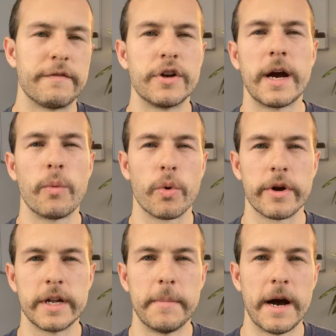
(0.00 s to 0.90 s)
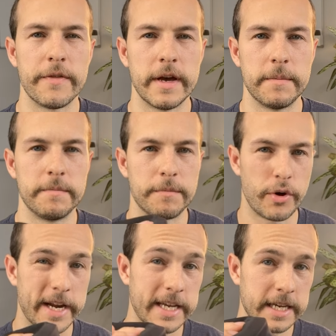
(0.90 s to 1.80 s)
If you're not worried about them
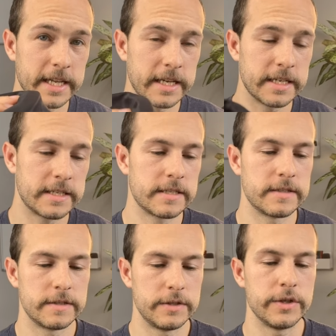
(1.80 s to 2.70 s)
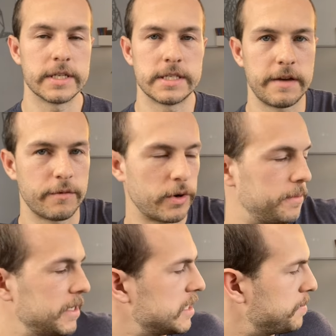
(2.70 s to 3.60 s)
breaking in this, you can save quite a
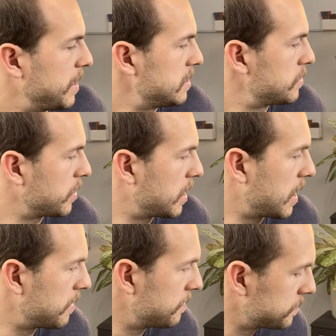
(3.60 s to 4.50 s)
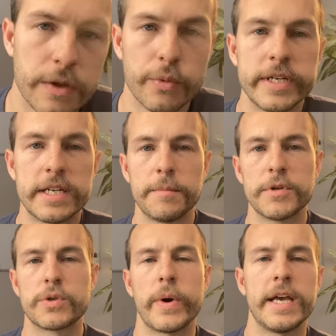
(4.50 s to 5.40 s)
bit of space with that. The
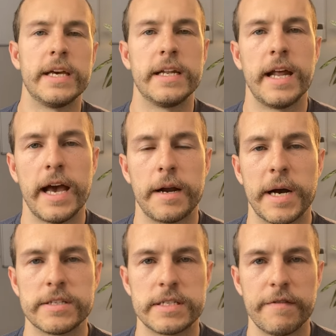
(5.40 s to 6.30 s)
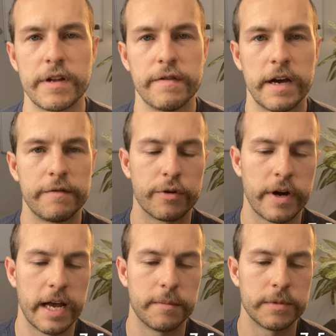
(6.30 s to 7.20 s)
retimers weigh in at about 75
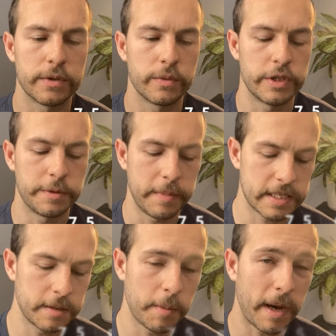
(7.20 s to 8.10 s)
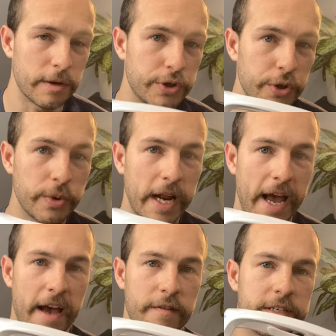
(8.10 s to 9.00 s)
grams, which makes them about two and a
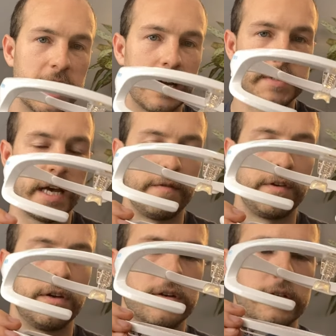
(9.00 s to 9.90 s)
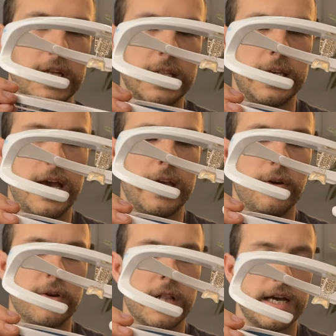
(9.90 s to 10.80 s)
half times heavier than the
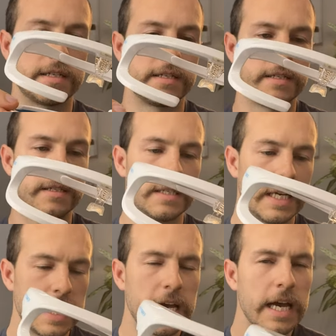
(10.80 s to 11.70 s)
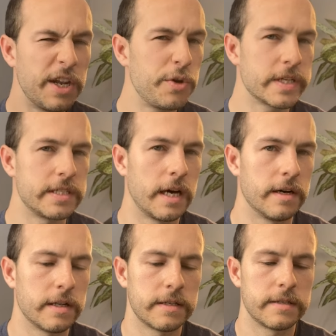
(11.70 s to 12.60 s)
AYO glasses. And you can
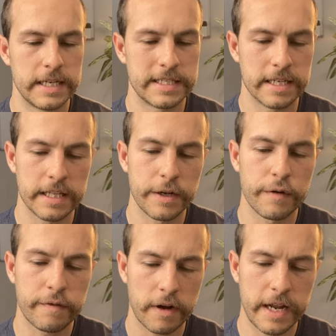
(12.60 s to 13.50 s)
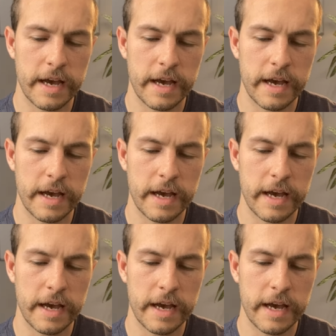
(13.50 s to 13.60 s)
tell it's a little front